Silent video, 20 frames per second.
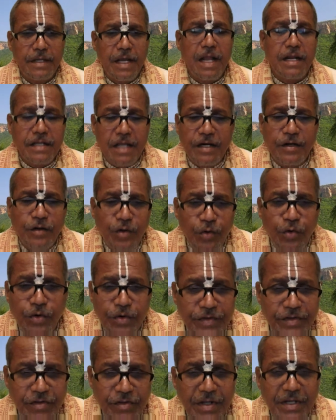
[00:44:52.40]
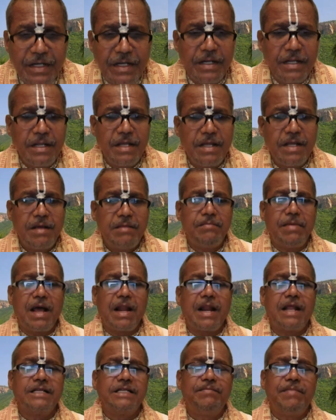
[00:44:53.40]
I'll conclude with one
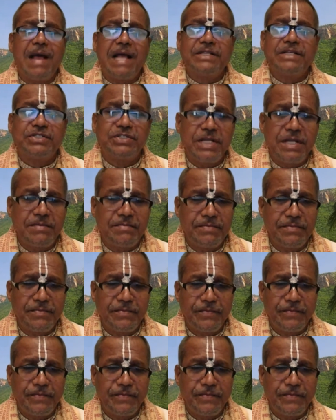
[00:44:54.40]
Balaji pastime.